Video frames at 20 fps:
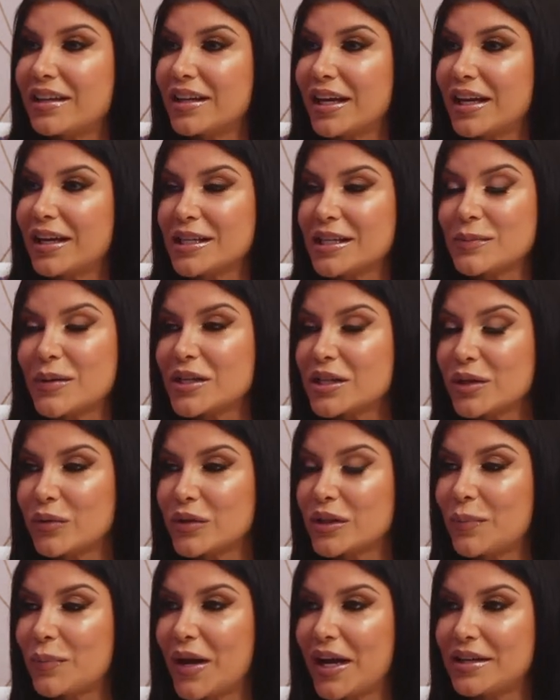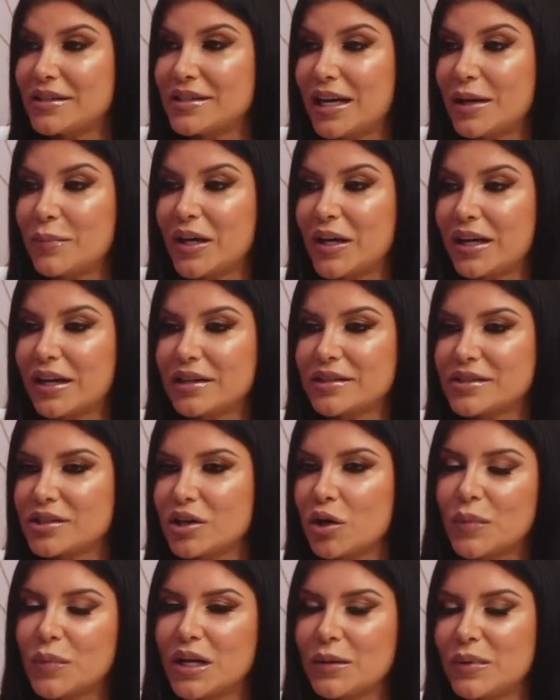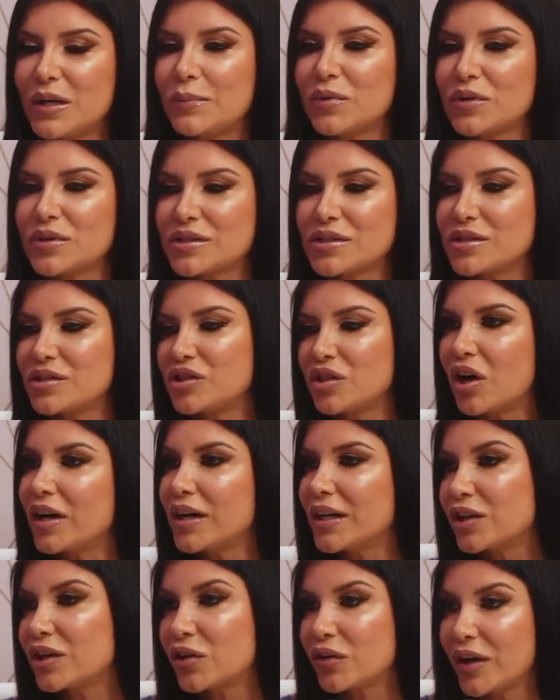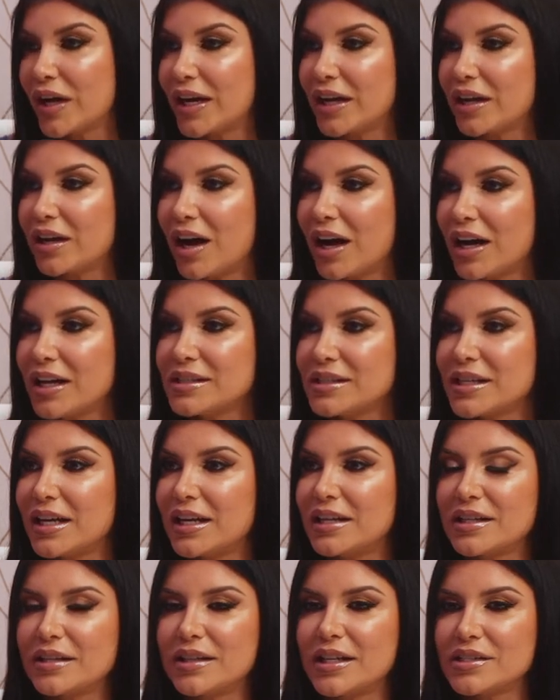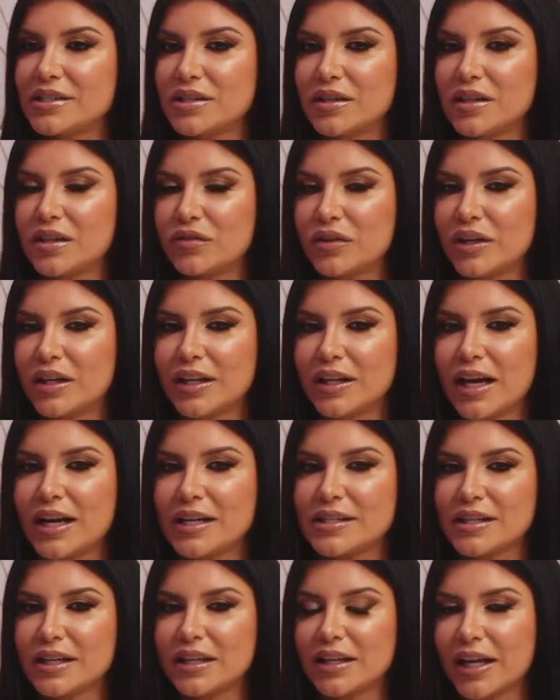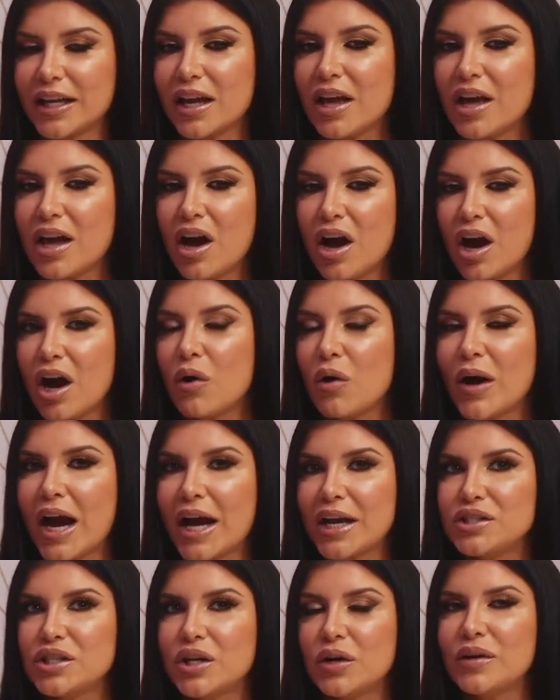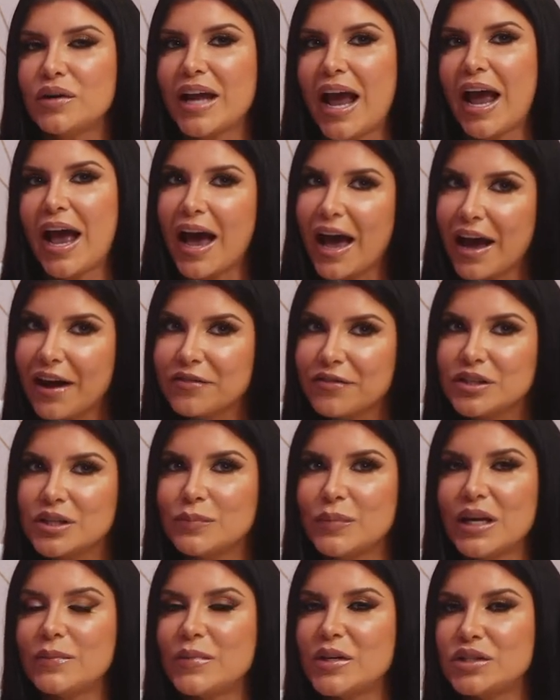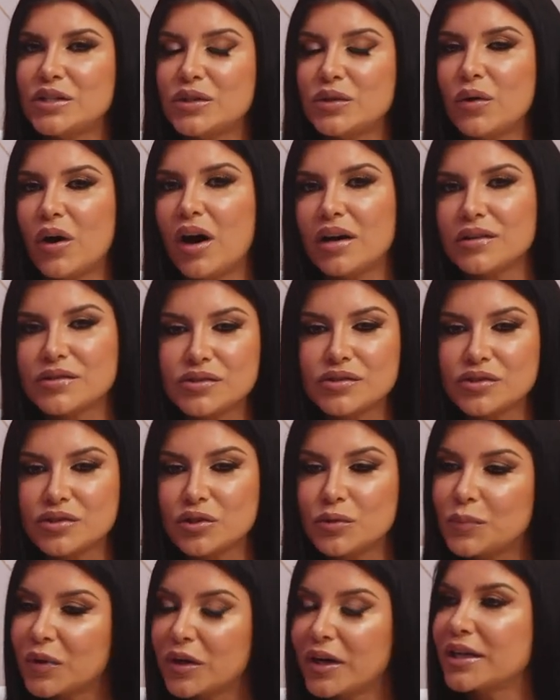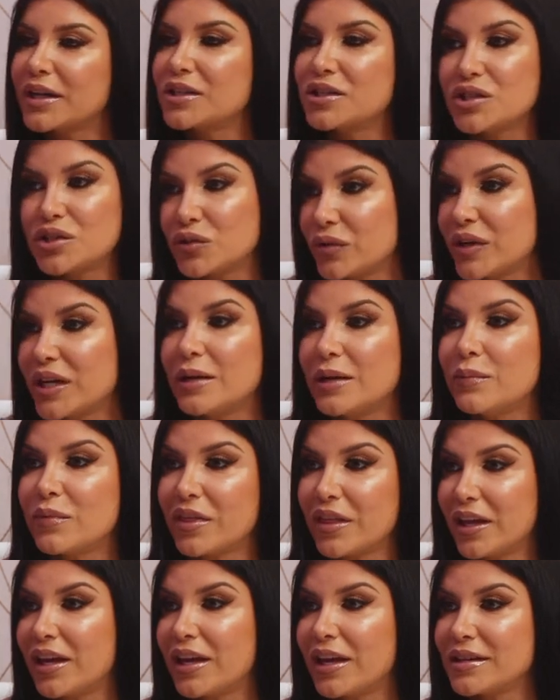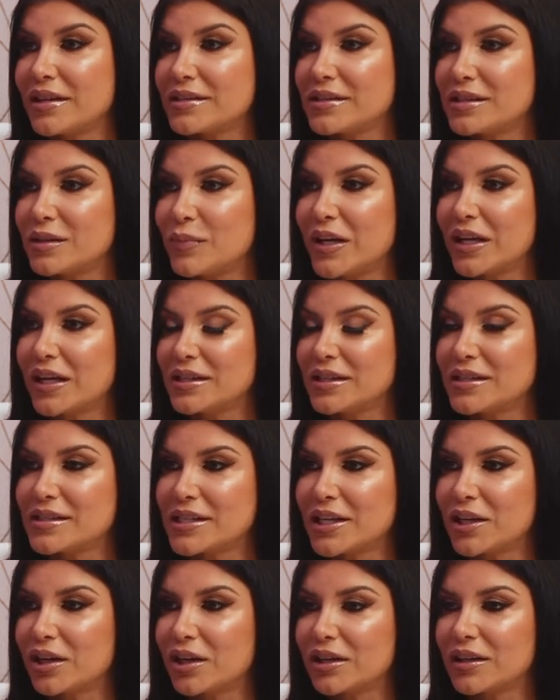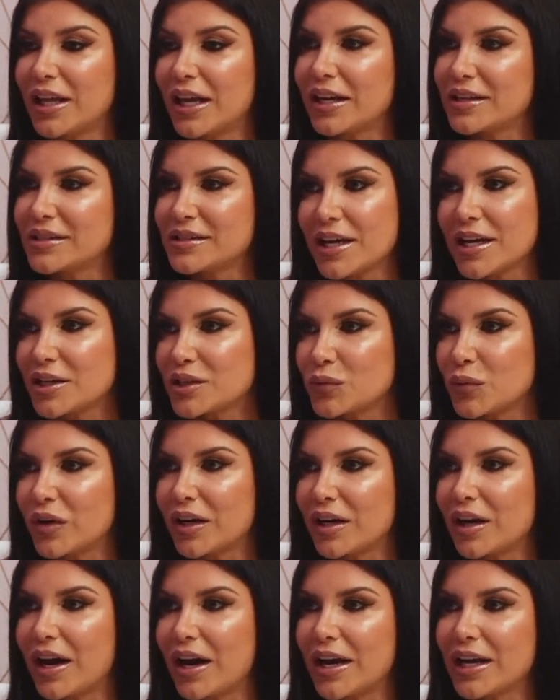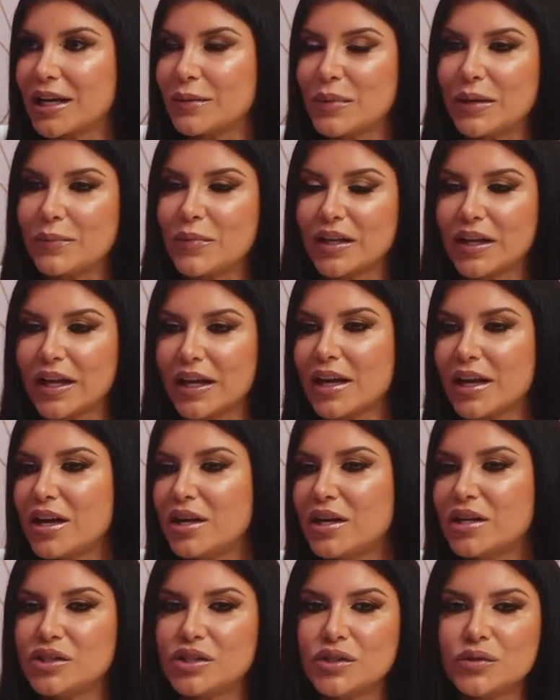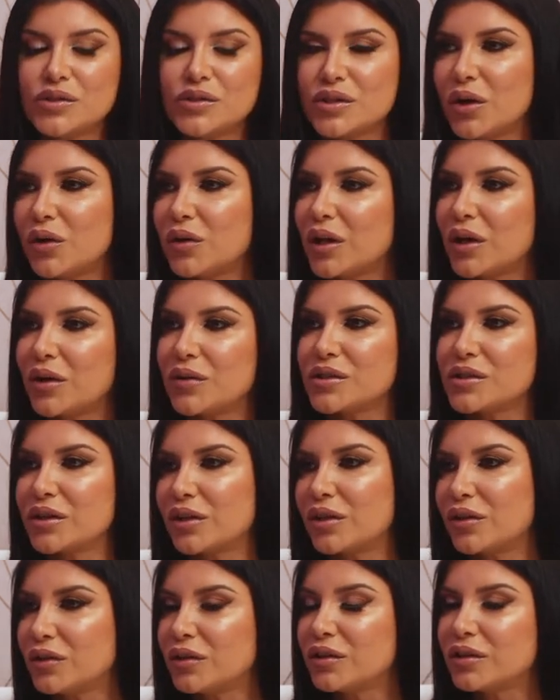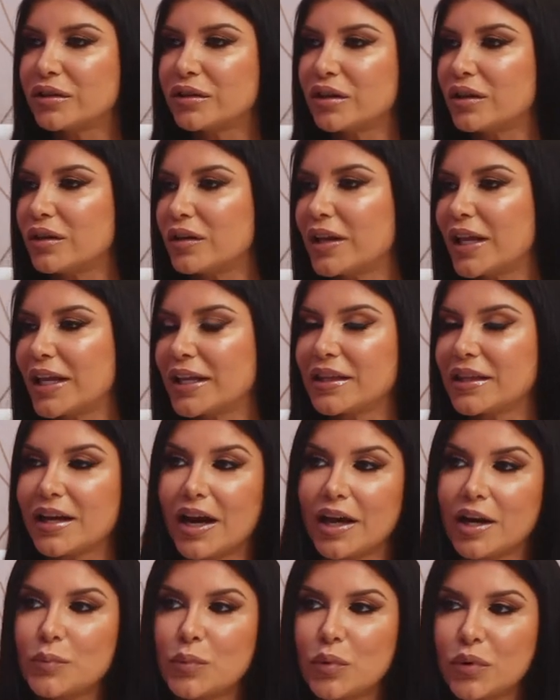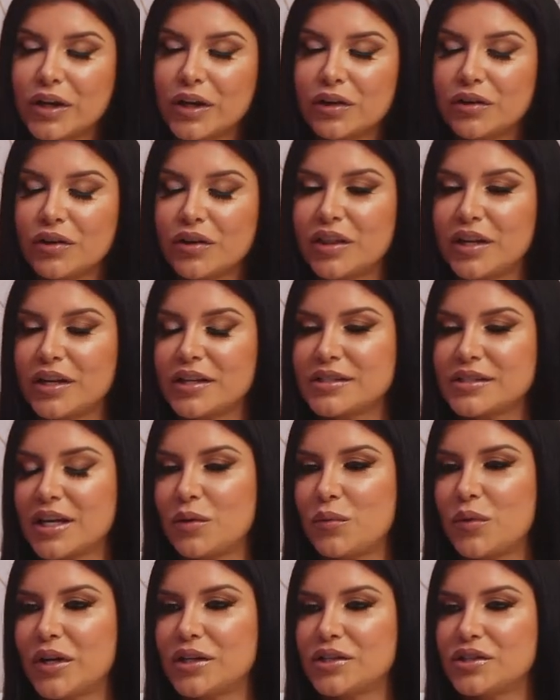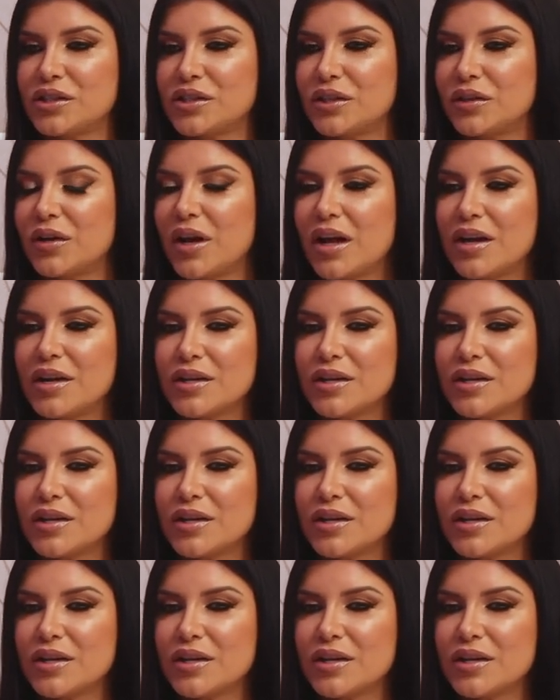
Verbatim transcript: Like, especially with the pandemic, so many people started creating content and they started realizing like like, oh, I don't have to maybe do uh, super extreme things to be considered like a sex worker. I can maybe like shoot solos or girl girl, like the kind of boy girl things I want to shoot.